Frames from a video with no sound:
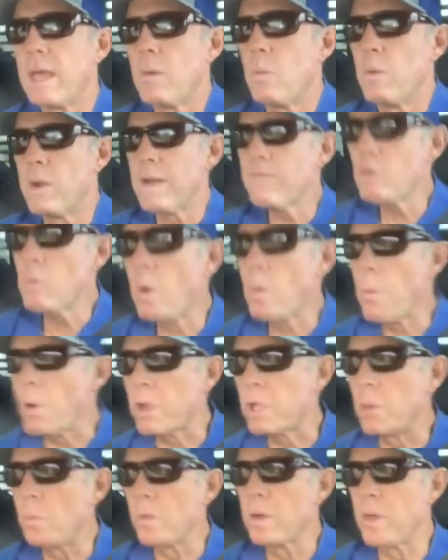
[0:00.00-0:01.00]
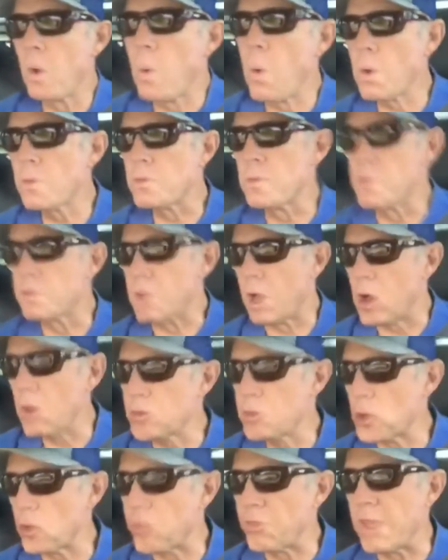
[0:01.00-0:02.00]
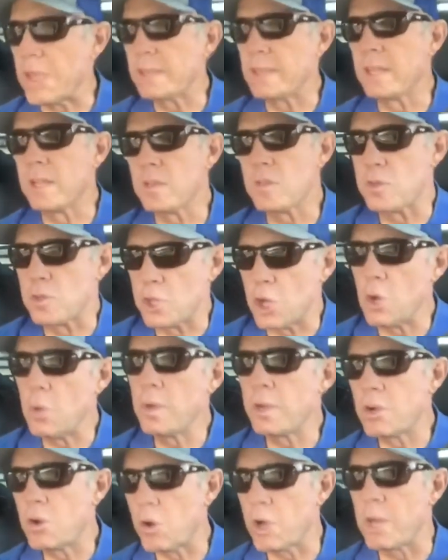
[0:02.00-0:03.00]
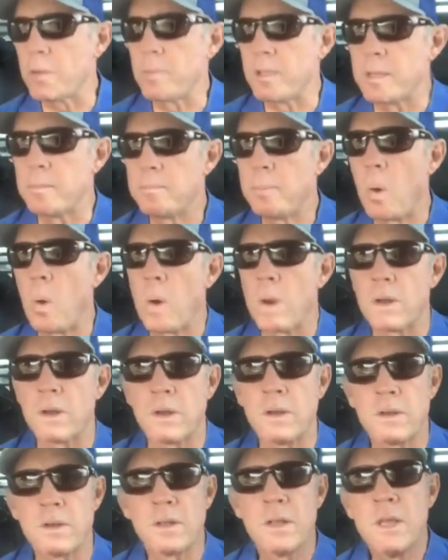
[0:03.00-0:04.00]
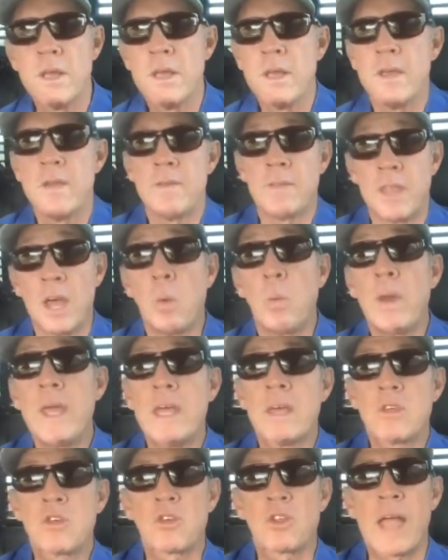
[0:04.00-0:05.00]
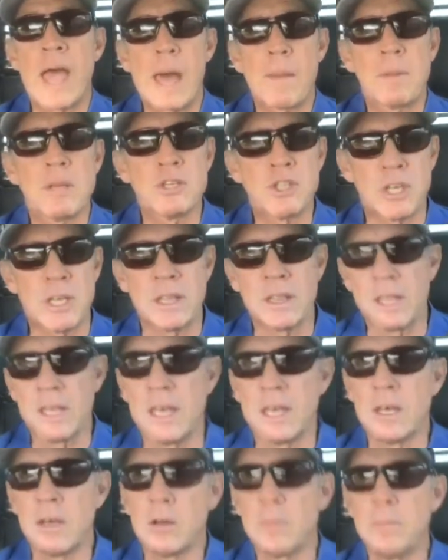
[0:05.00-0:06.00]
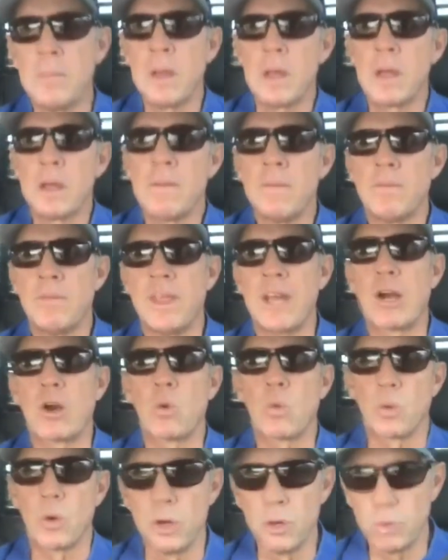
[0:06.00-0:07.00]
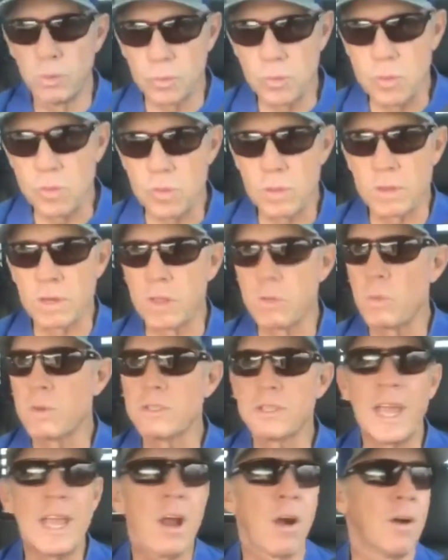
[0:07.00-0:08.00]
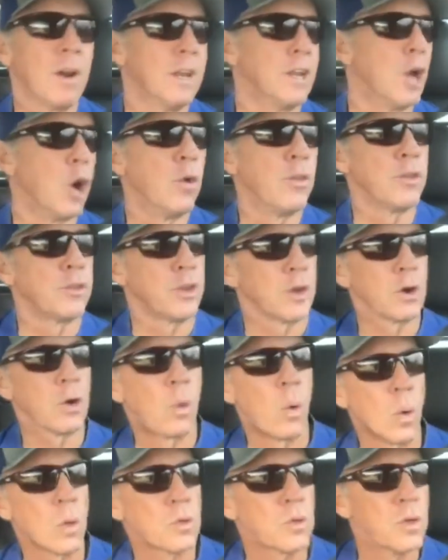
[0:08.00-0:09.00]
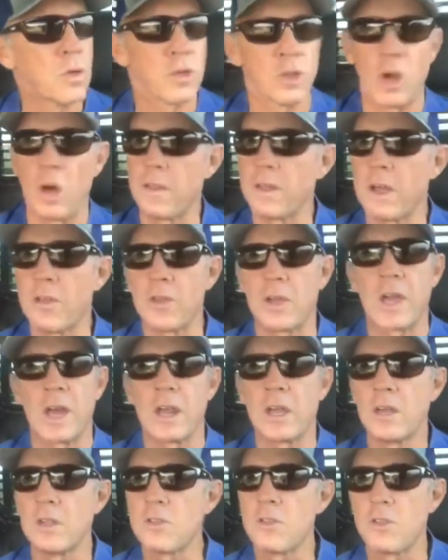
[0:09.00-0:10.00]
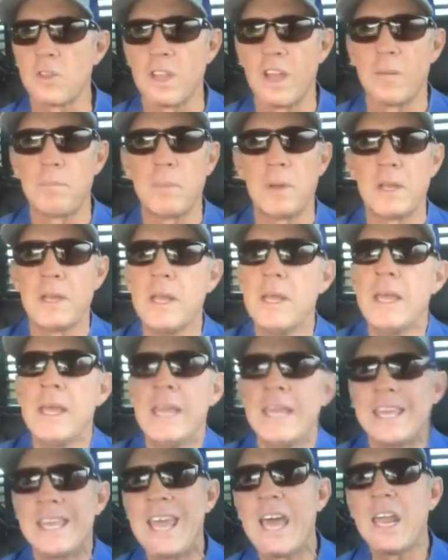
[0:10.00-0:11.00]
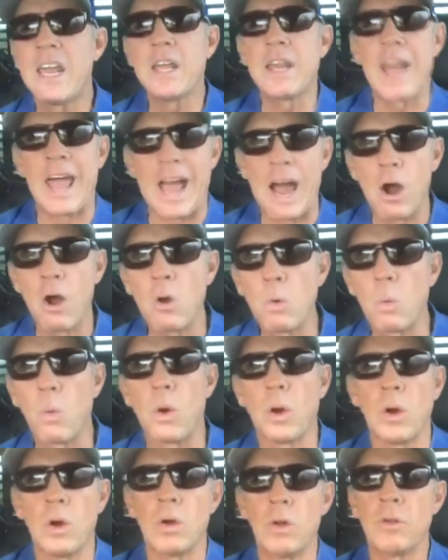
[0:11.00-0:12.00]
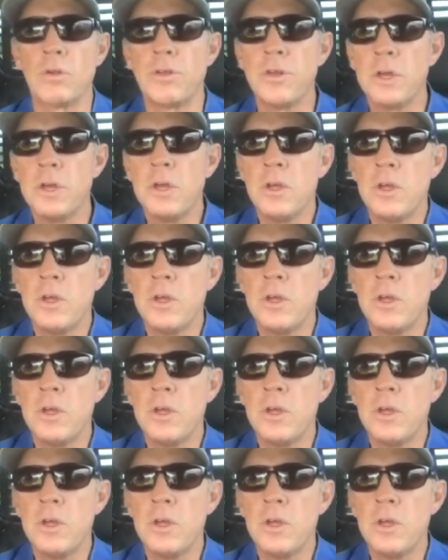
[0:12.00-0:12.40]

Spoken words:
Whenever we're working with horses, I also think that it's so incredibly important that we establish in them their roots. In other words, they already know that they're horses and all the other kind of good stuff, but yet in our world,